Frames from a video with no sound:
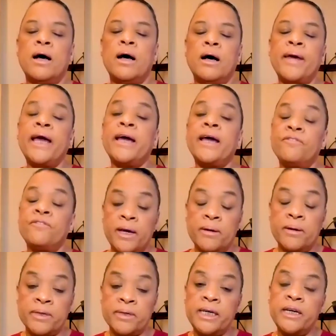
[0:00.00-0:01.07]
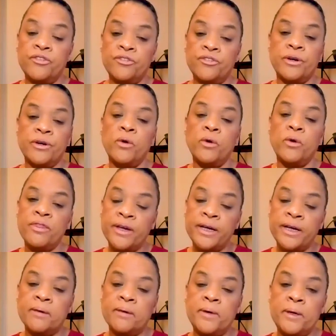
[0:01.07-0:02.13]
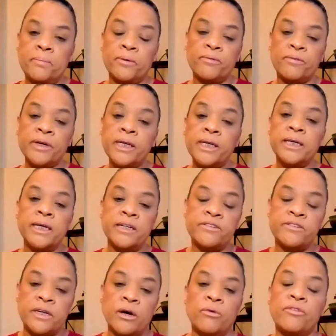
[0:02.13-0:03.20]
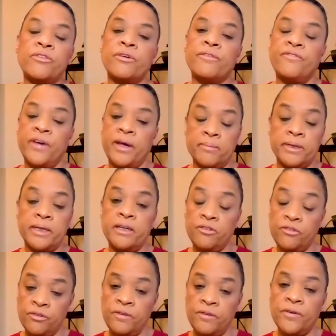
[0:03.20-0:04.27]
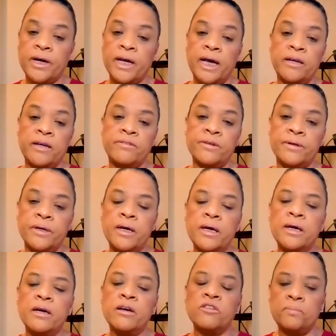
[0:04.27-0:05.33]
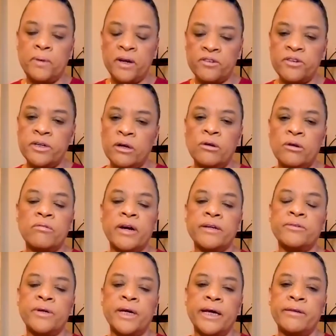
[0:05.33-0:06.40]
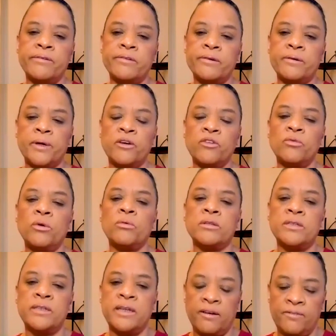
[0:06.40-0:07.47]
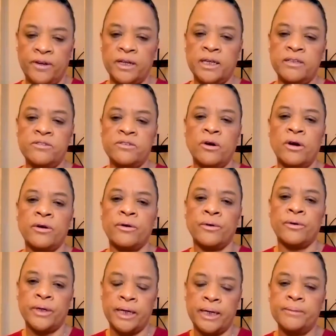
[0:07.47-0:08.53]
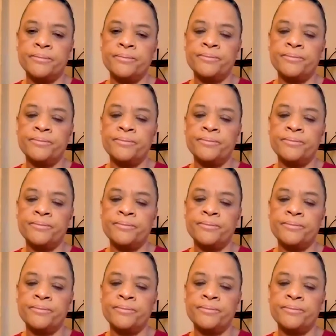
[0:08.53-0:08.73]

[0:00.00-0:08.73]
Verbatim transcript: um, and family history. One thing that people really need to know is their family history for cancer, especially colorectal cancer, because we will definitely start early.